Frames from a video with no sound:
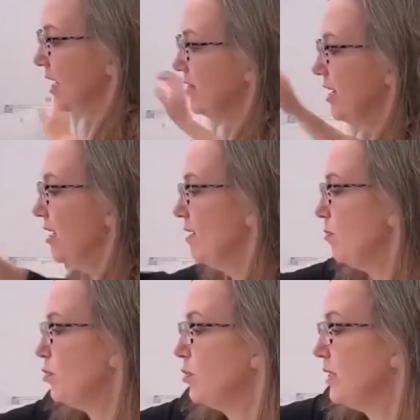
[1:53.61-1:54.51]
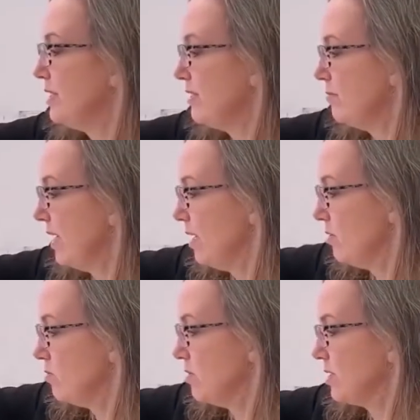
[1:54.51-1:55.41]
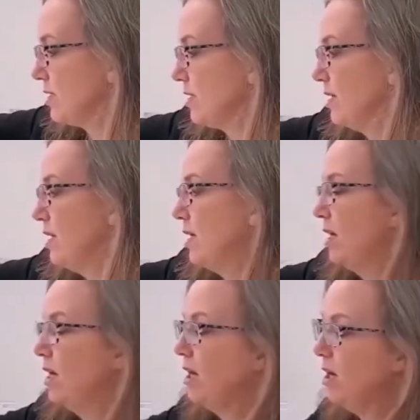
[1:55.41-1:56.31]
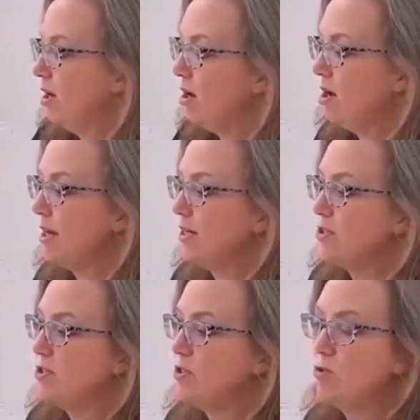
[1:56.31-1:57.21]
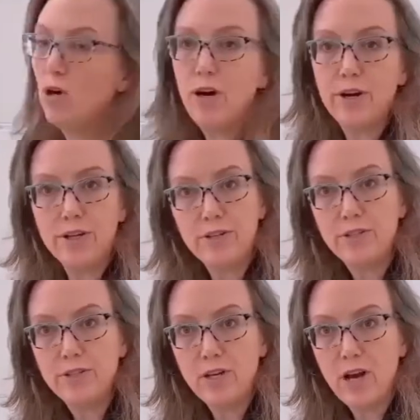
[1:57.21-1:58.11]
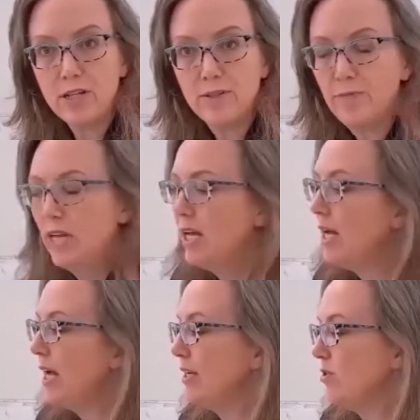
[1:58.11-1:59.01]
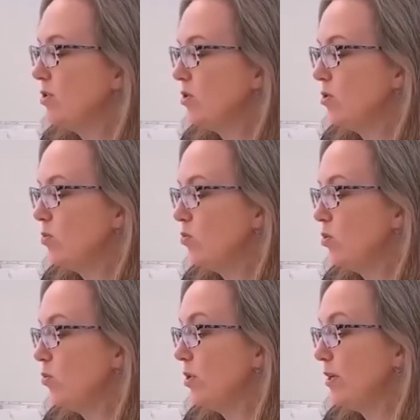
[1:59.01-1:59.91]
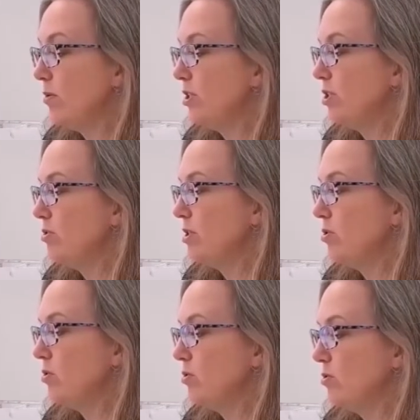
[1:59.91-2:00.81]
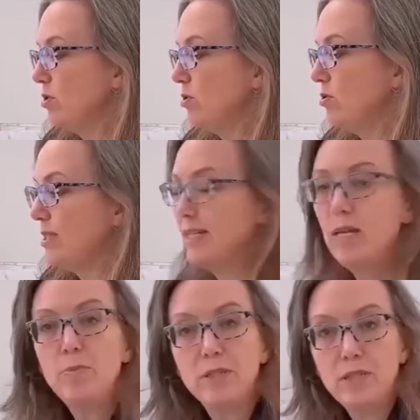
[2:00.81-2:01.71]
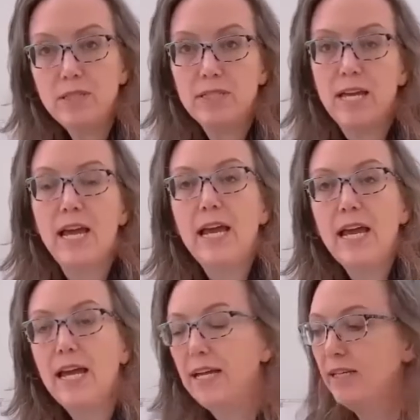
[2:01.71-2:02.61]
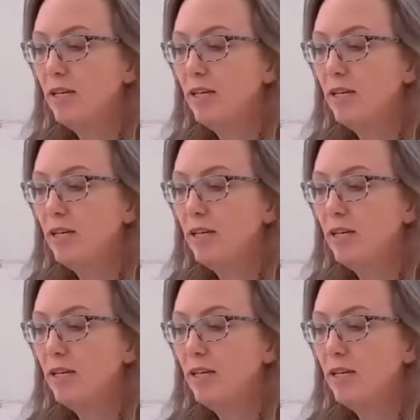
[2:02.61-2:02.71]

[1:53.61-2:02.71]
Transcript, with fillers: and then print them out onto card stock. And so what I would do is go to Staples and